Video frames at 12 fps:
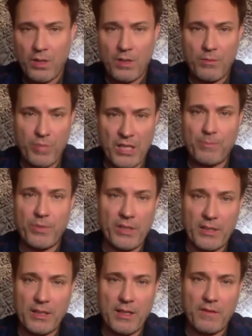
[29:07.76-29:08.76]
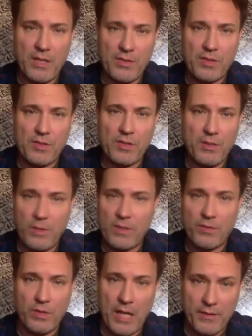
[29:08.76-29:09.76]
people at the conventions too,
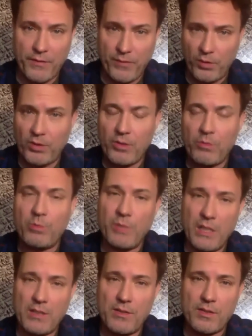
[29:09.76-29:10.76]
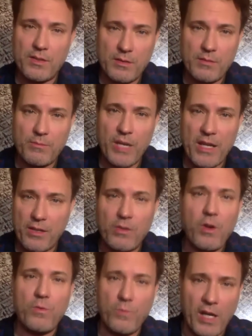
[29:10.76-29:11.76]
as full human beings by their
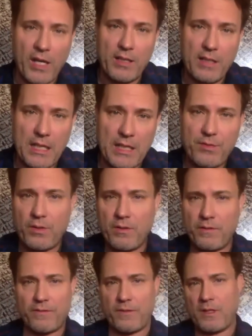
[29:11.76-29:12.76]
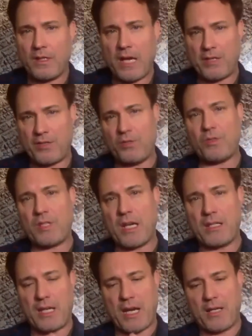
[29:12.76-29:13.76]
own right, and sort of, as you
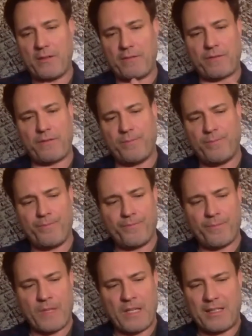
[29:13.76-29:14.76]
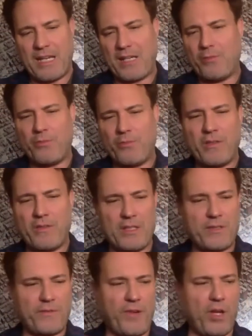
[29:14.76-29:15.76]
said, kind of getting rid of
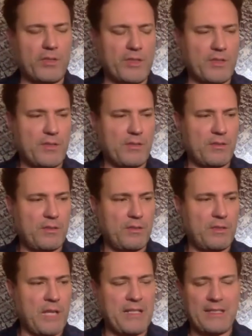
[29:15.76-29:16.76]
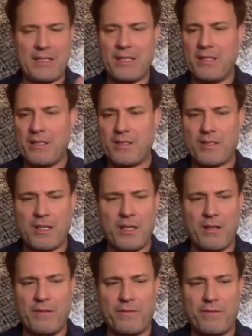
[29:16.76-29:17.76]
these false ideas
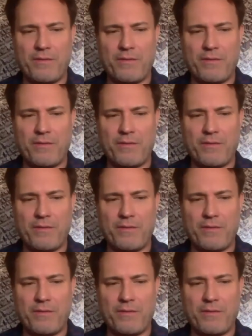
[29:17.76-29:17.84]
of